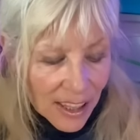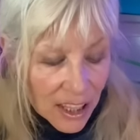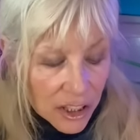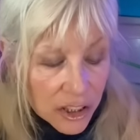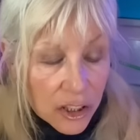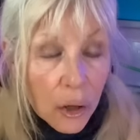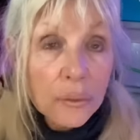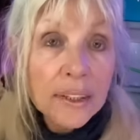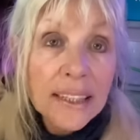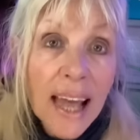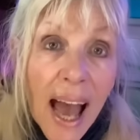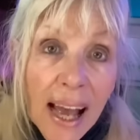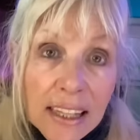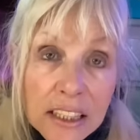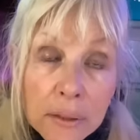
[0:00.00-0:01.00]
So
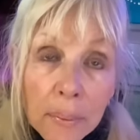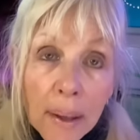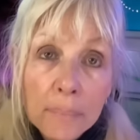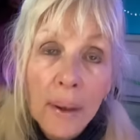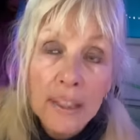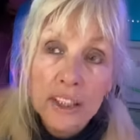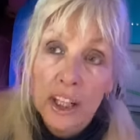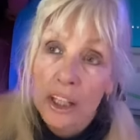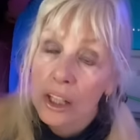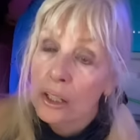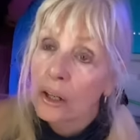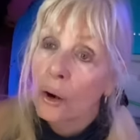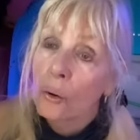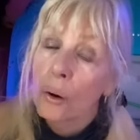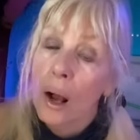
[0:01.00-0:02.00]
that's my budget. You
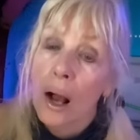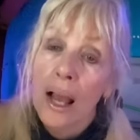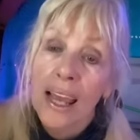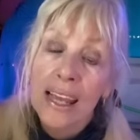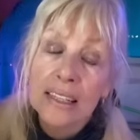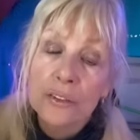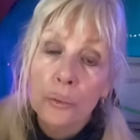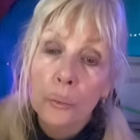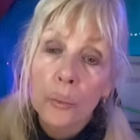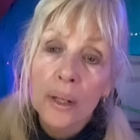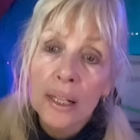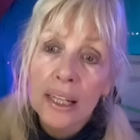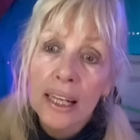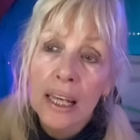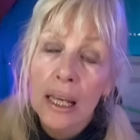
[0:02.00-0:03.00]
know, it's
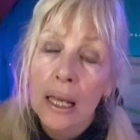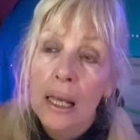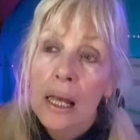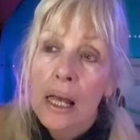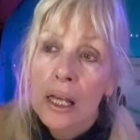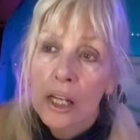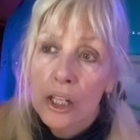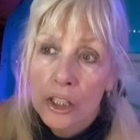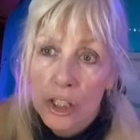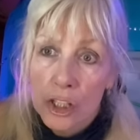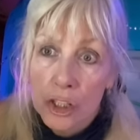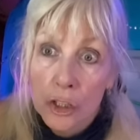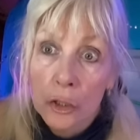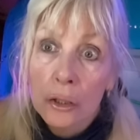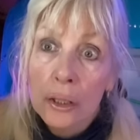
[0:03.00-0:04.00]
really
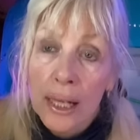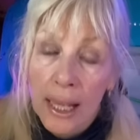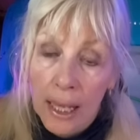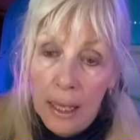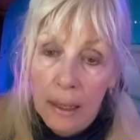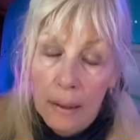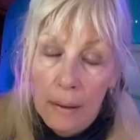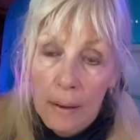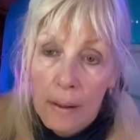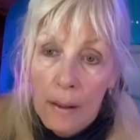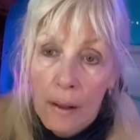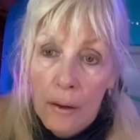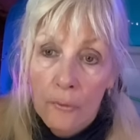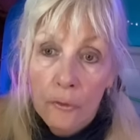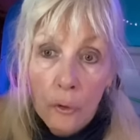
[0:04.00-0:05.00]
concerning
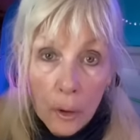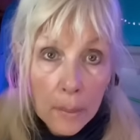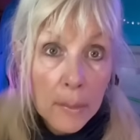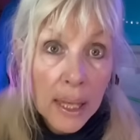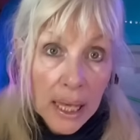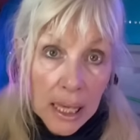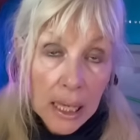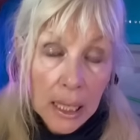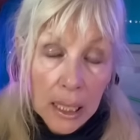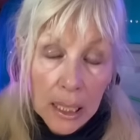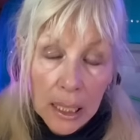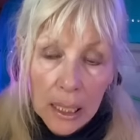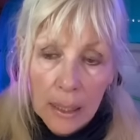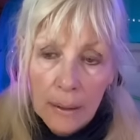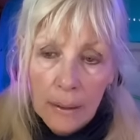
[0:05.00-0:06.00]
for me
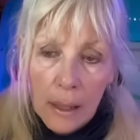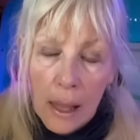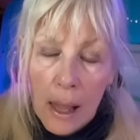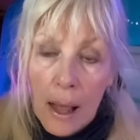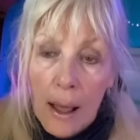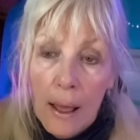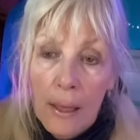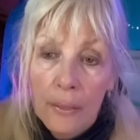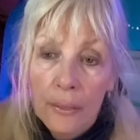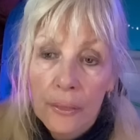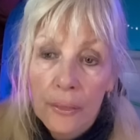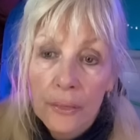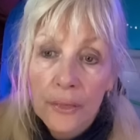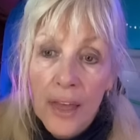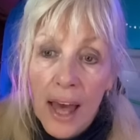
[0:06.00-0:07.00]

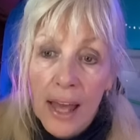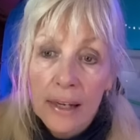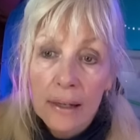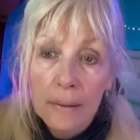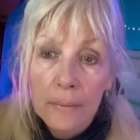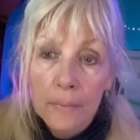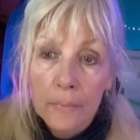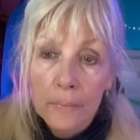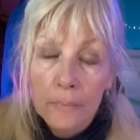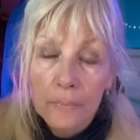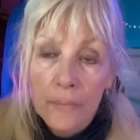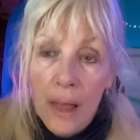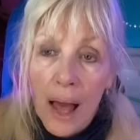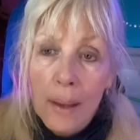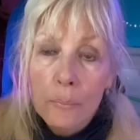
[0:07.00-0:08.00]
that
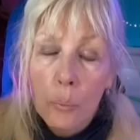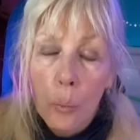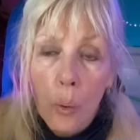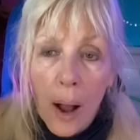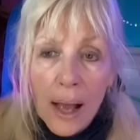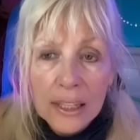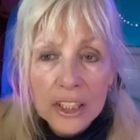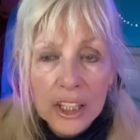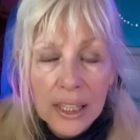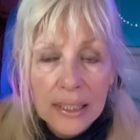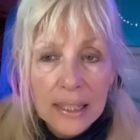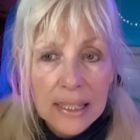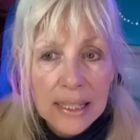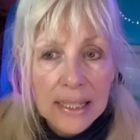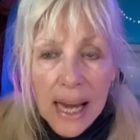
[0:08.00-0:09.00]
I'm watching
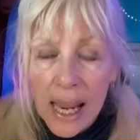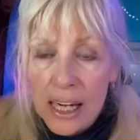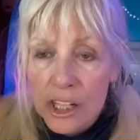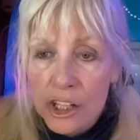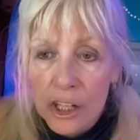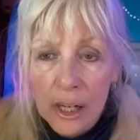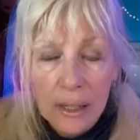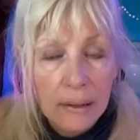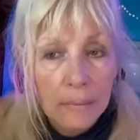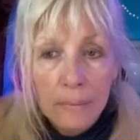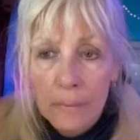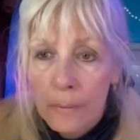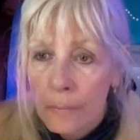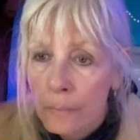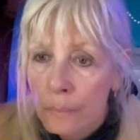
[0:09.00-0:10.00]
this nation
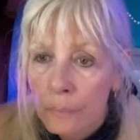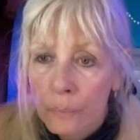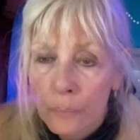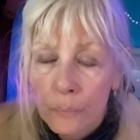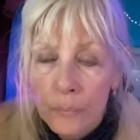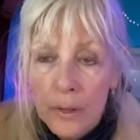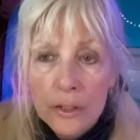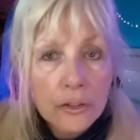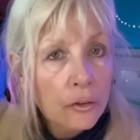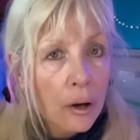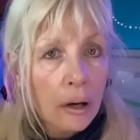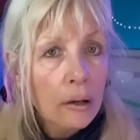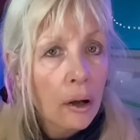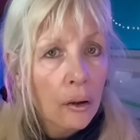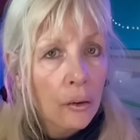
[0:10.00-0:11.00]

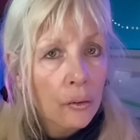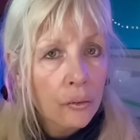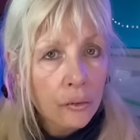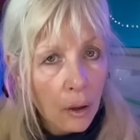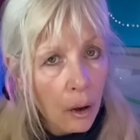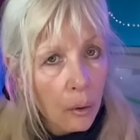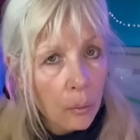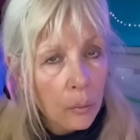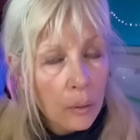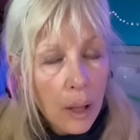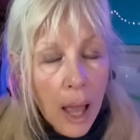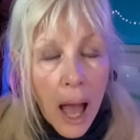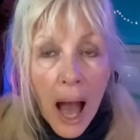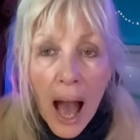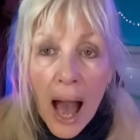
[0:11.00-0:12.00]
struggle. So
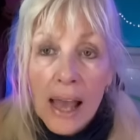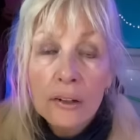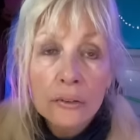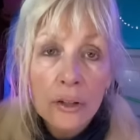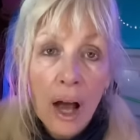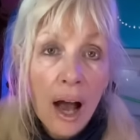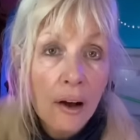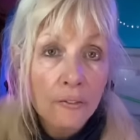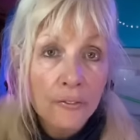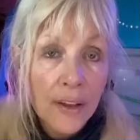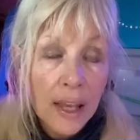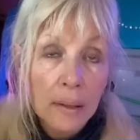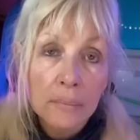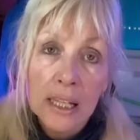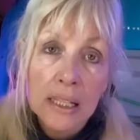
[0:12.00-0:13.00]
I don't know how
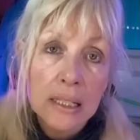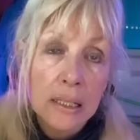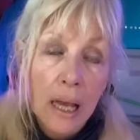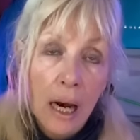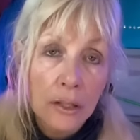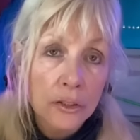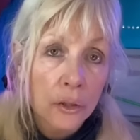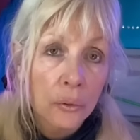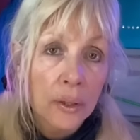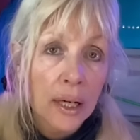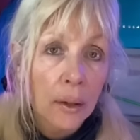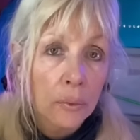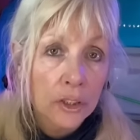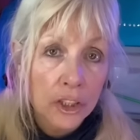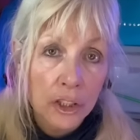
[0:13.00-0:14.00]
families are doing
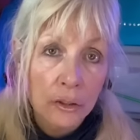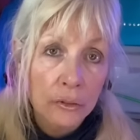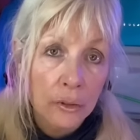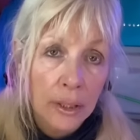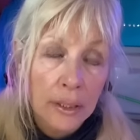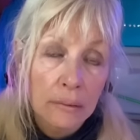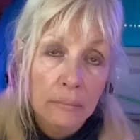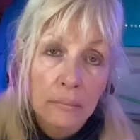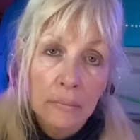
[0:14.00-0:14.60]
it with children.